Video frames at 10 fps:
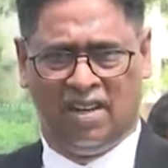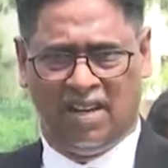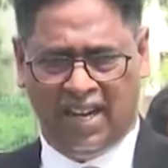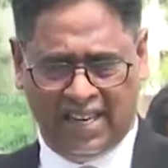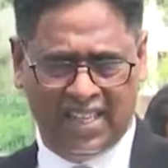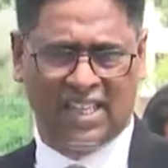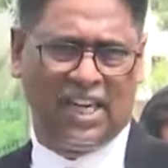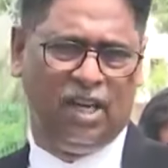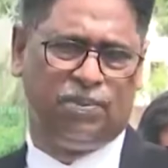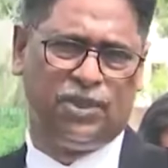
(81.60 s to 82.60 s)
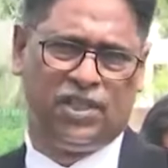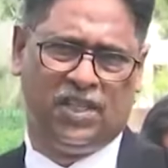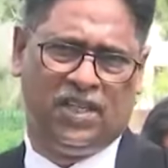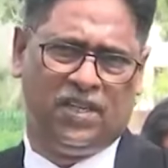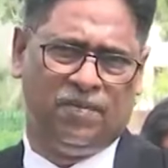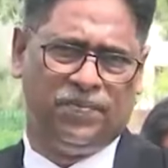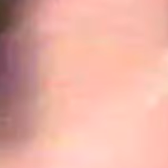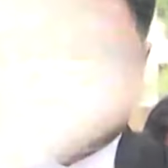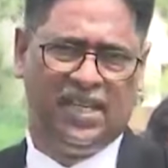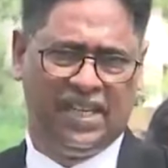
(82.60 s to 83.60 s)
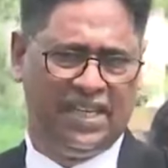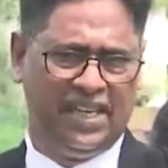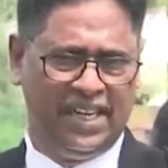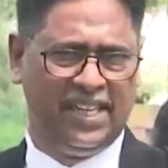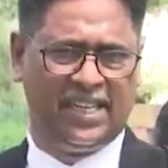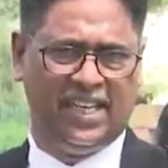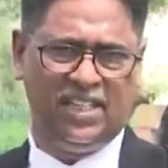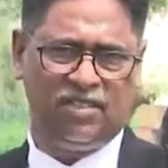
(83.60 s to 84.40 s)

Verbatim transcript: under trial prisoner in a E D case